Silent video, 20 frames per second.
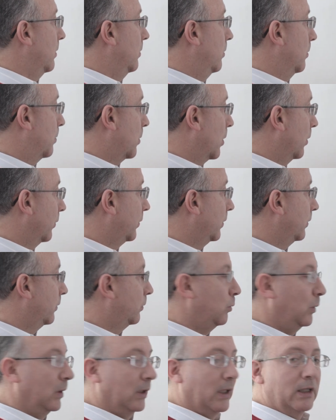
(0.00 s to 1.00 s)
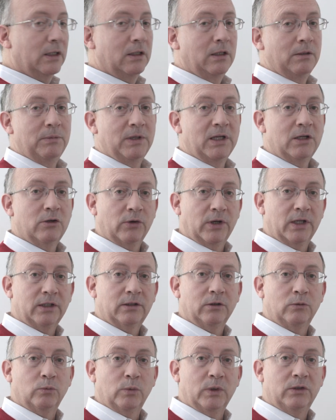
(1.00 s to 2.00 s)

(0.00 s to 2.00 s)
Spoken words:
The process will likely be connected